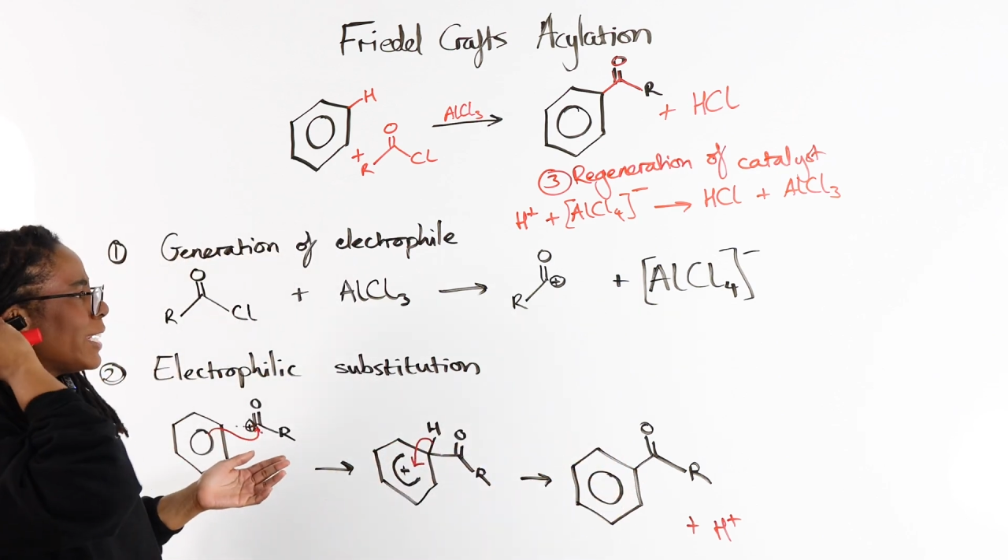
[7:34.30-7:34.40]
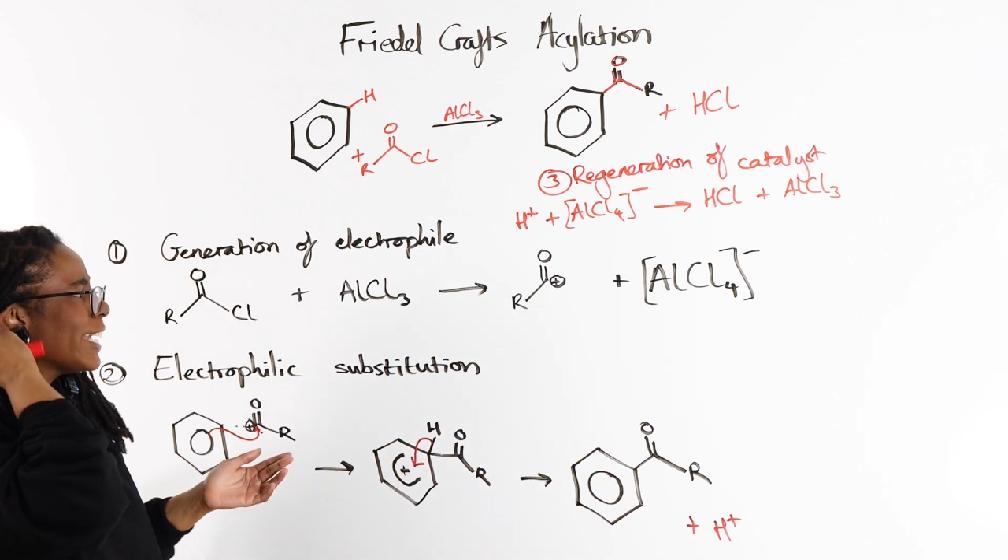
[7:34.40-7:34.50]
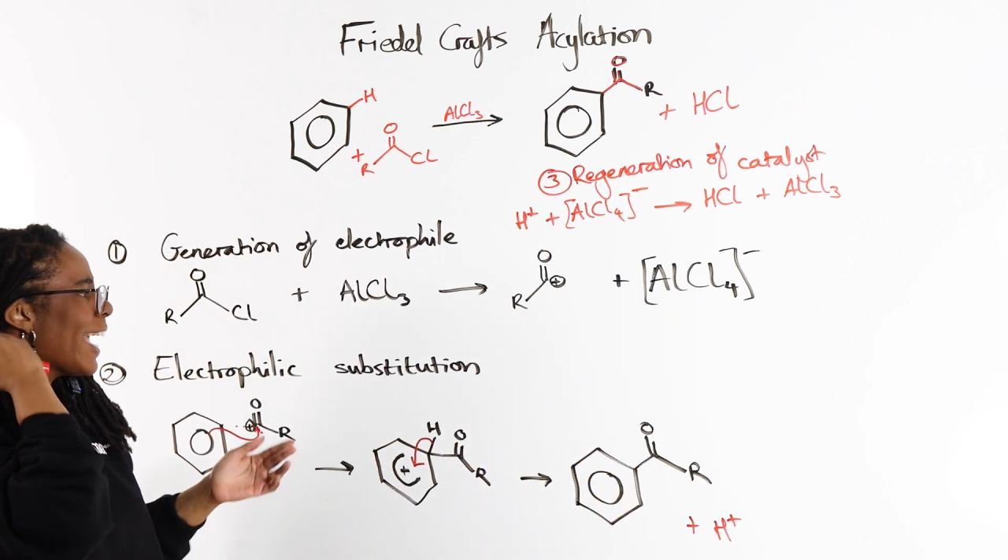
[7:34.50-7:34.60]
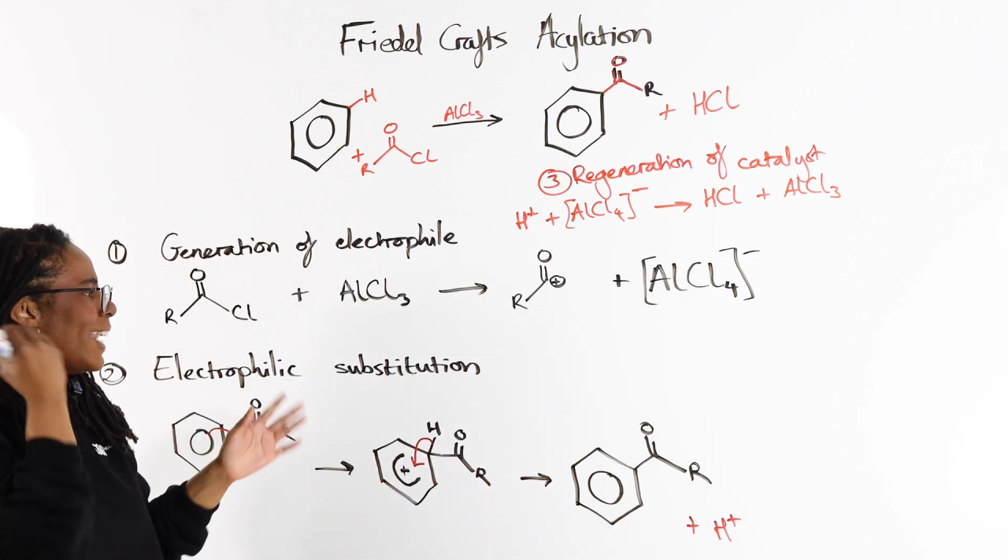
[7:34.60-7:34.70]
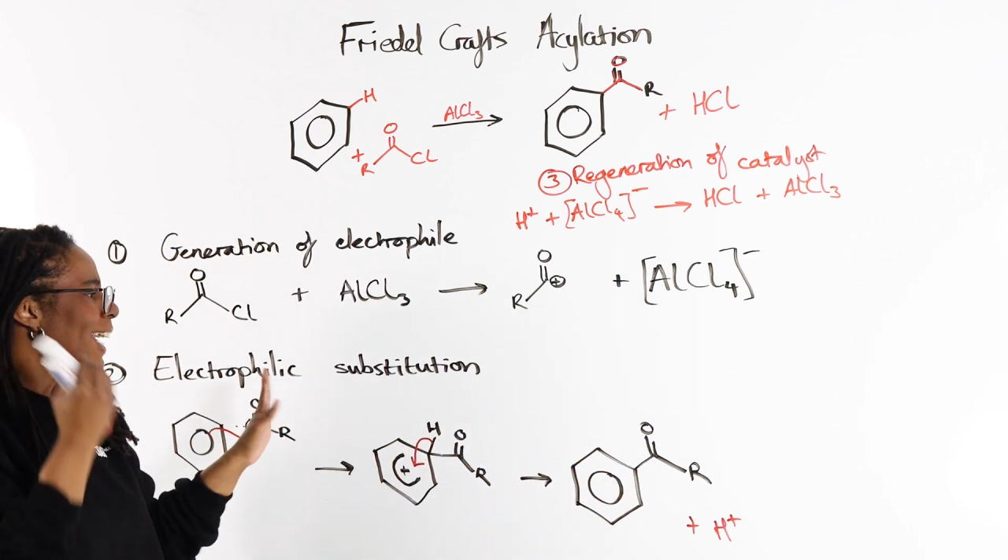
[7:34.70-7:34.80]

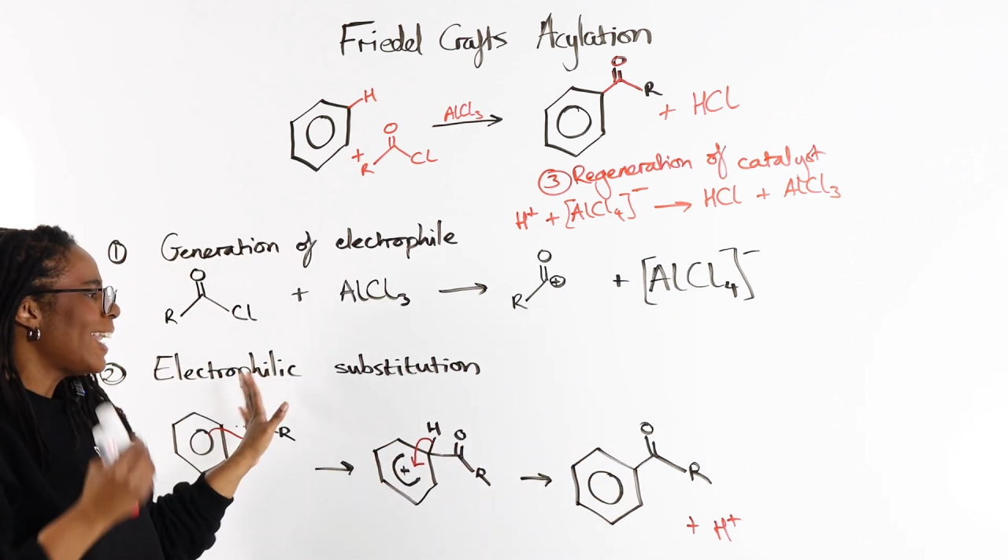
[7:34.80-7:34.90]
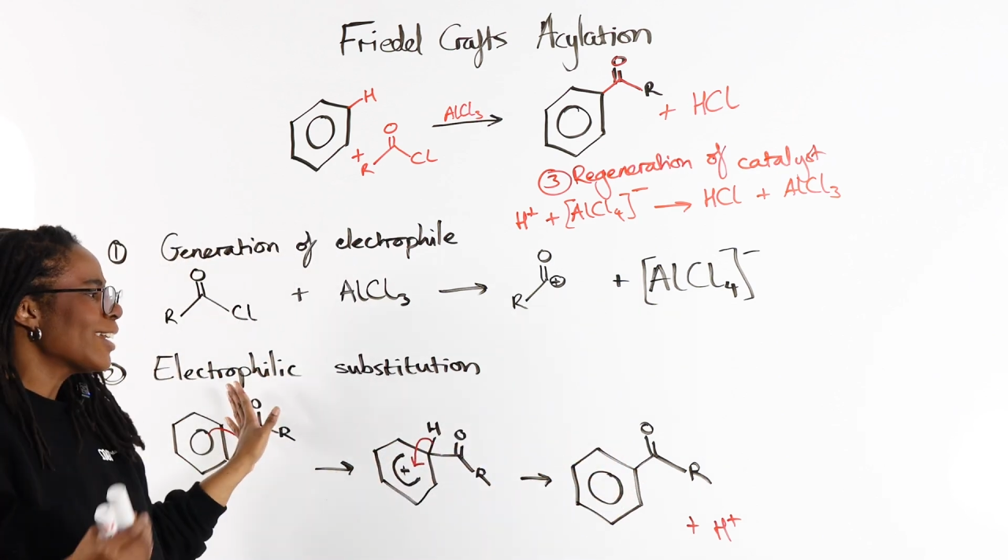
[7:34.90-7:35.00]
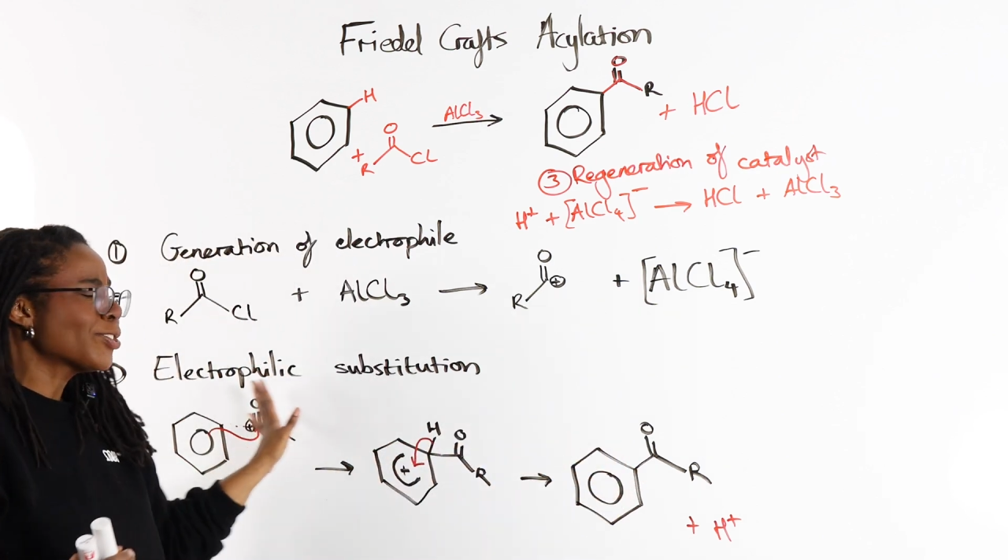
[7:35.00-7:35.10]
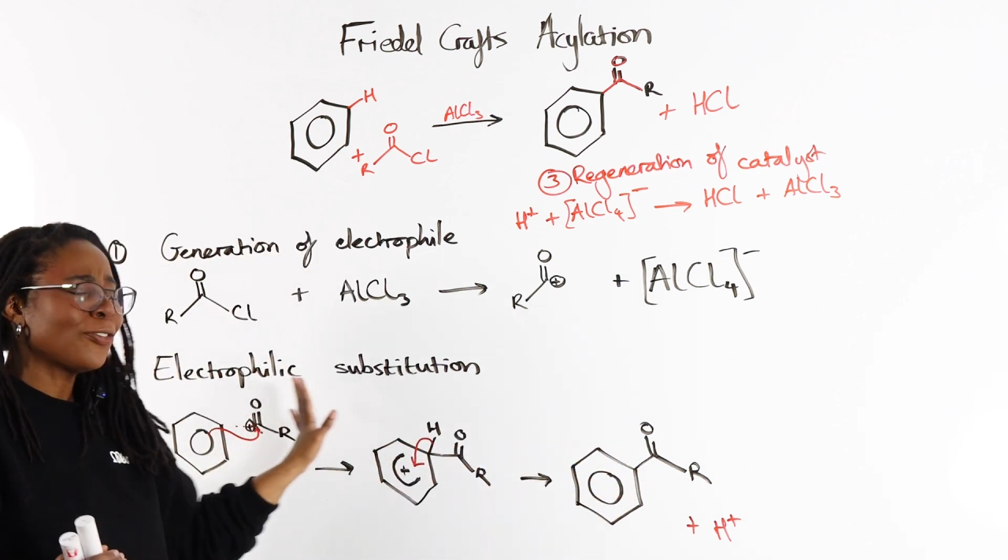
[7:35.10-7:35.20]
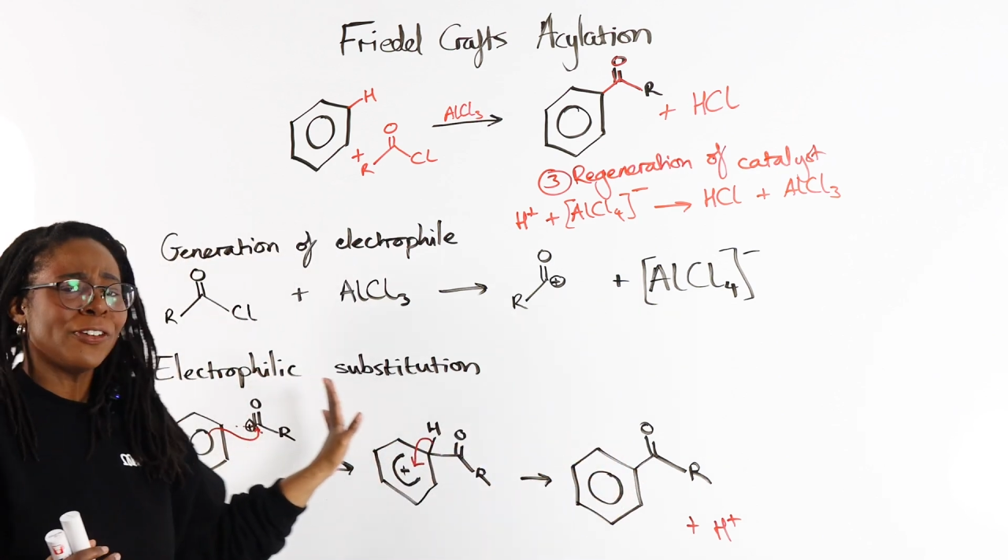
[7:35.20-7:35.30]
Again,
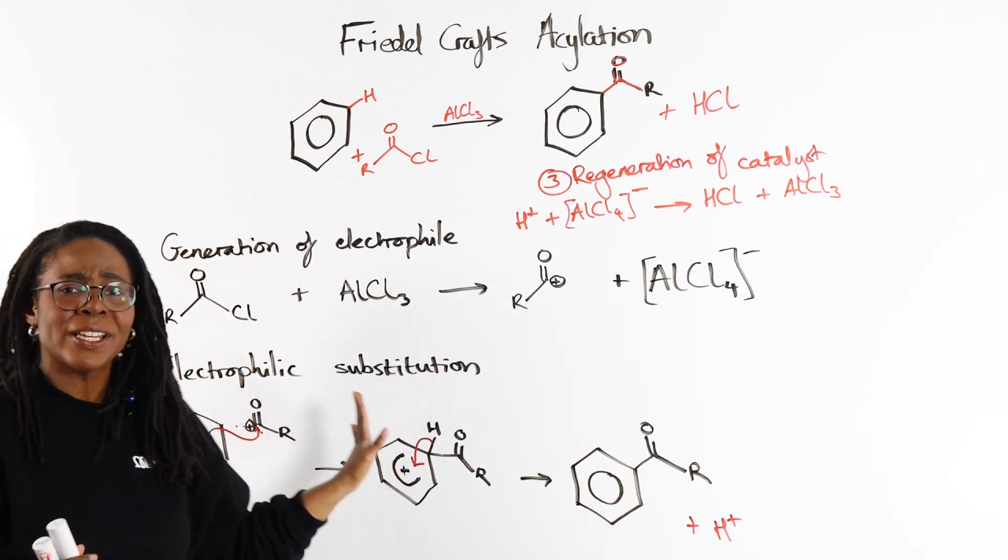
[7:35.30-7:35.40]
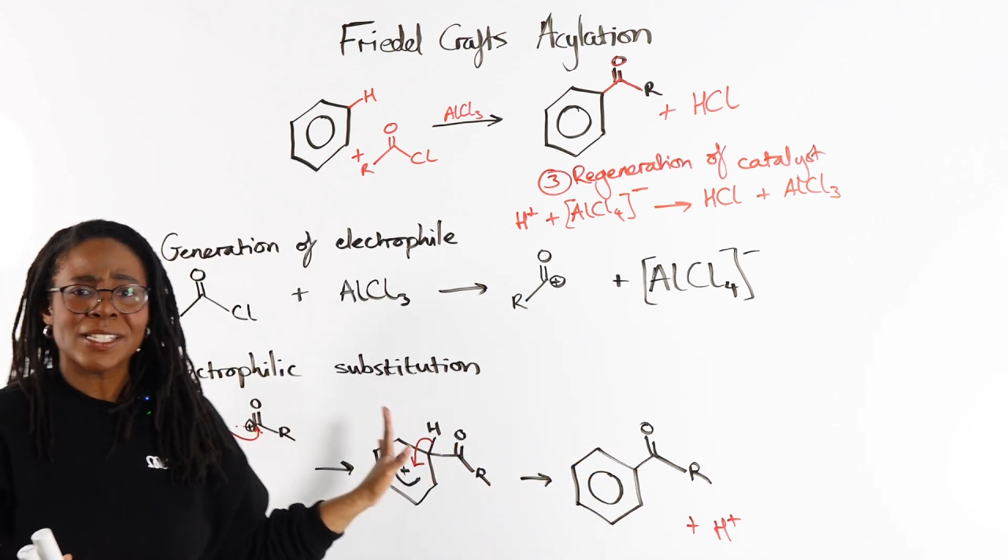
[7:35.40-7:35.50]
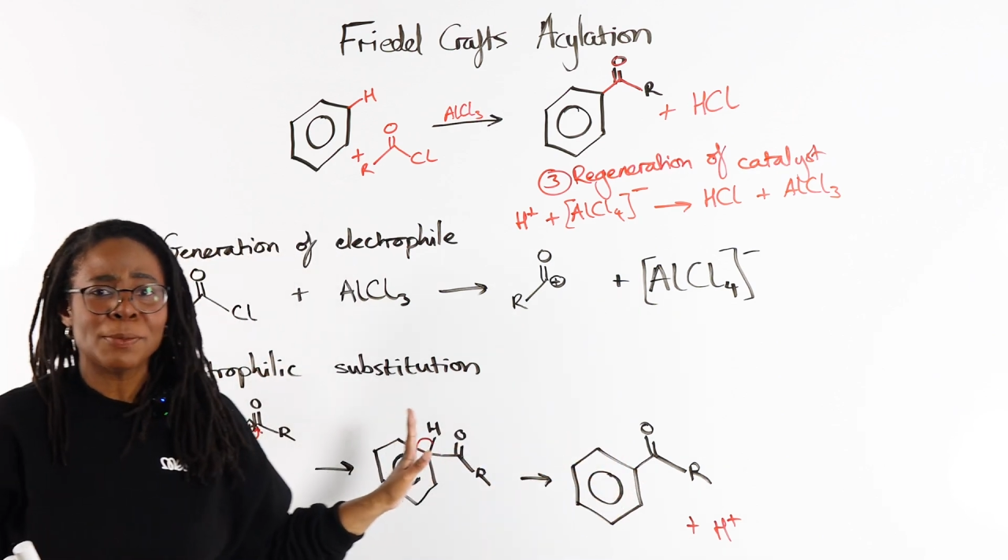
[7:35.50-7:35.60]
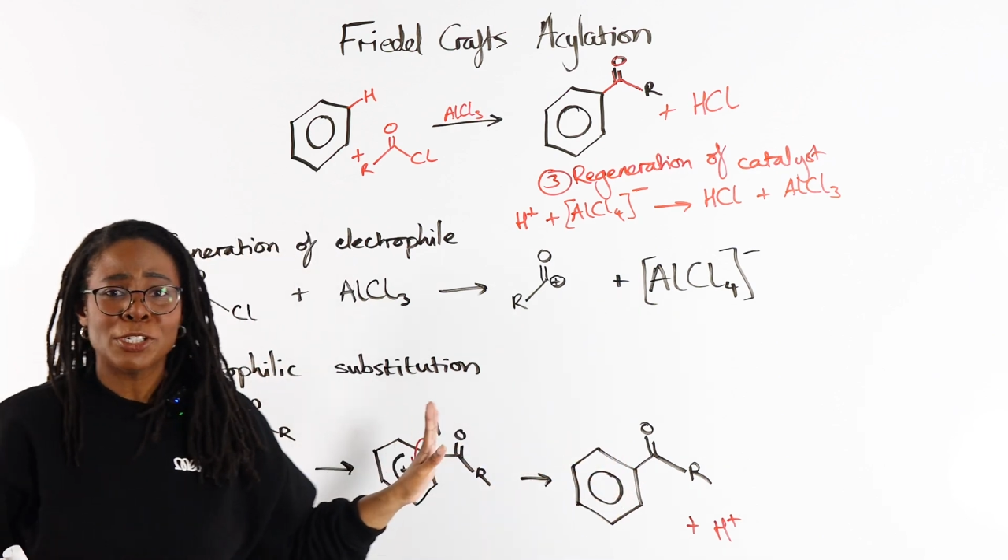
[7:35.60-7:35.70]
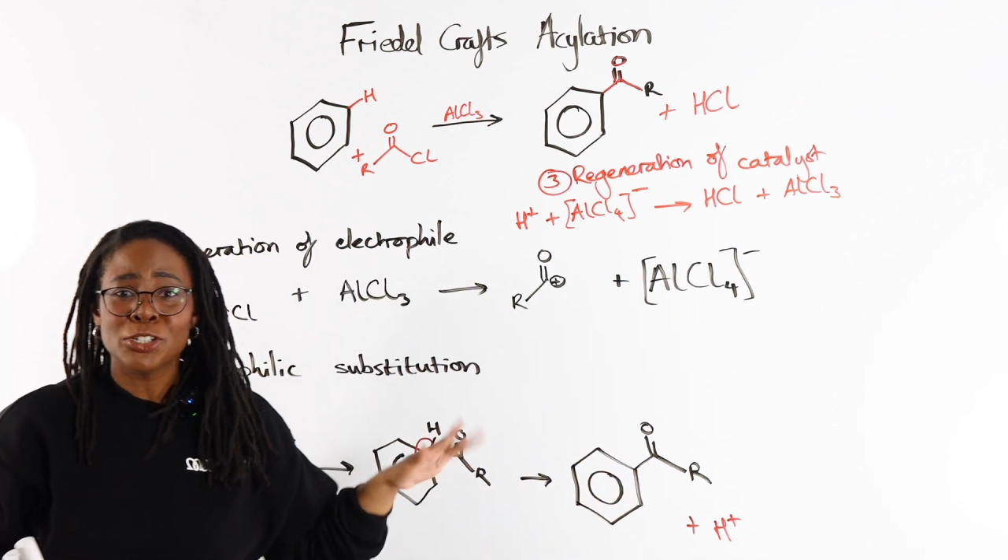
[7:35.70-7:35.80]
electrophilic
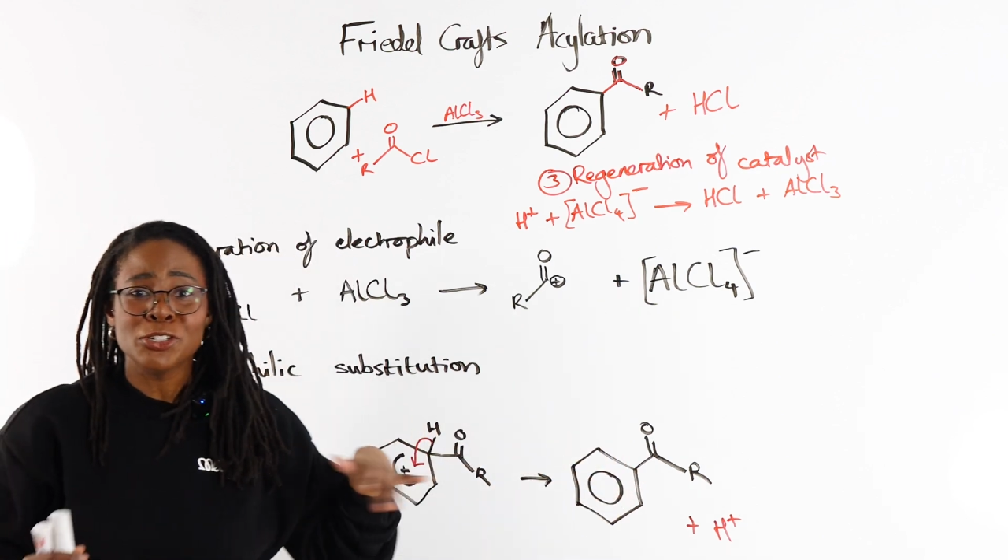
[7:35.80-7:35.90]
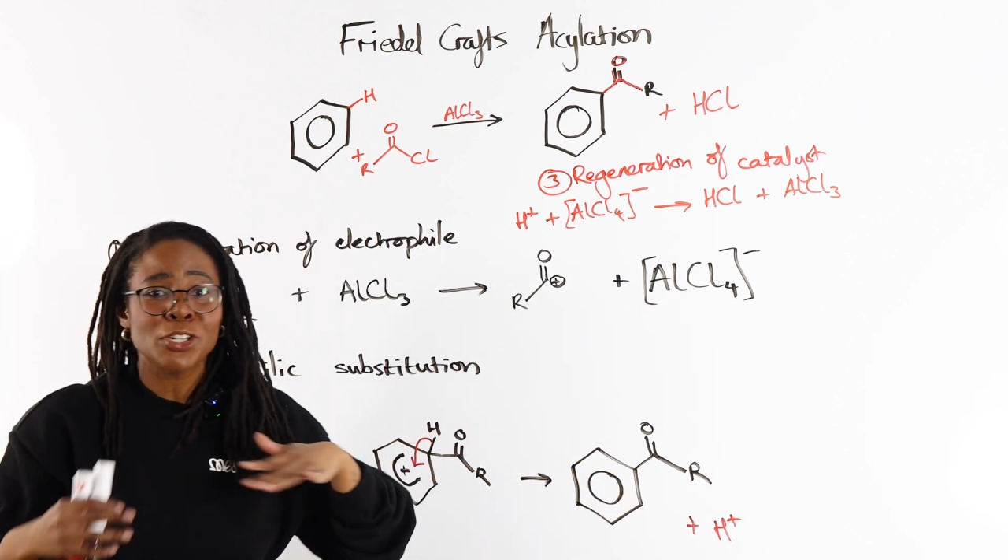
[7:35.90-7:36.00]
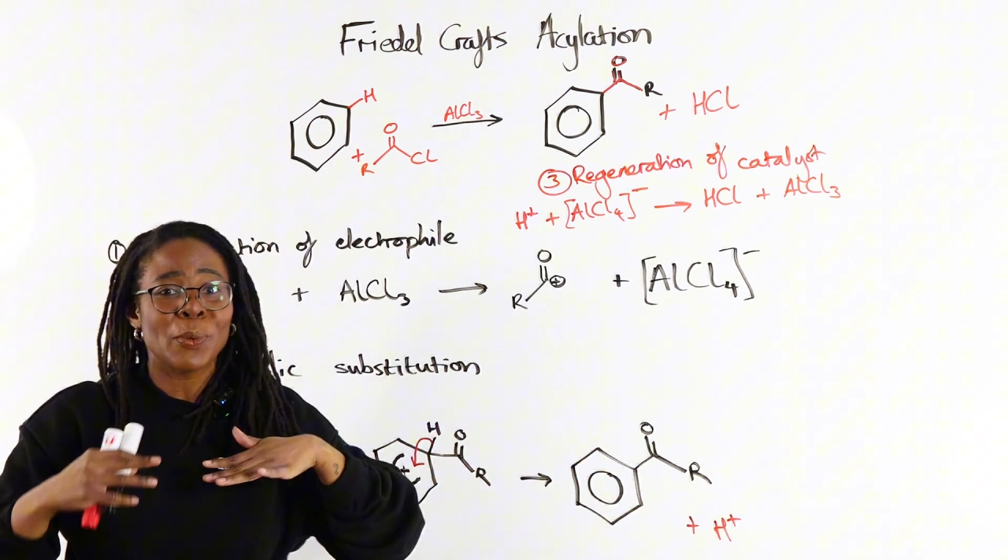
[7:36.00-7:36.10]
substitution